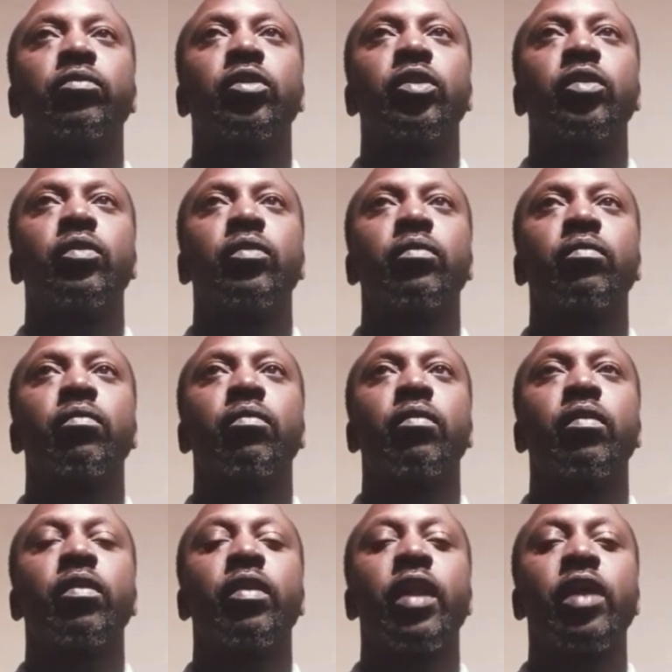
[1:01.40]
you know,
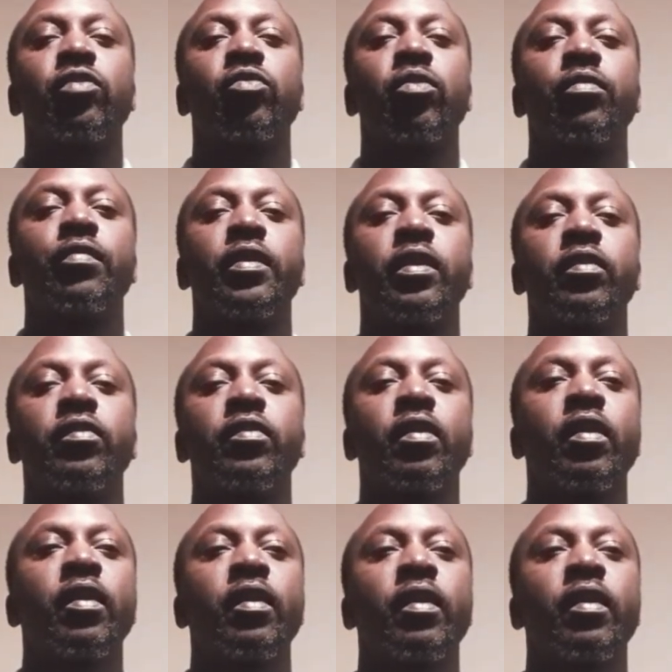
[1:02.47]
natural things,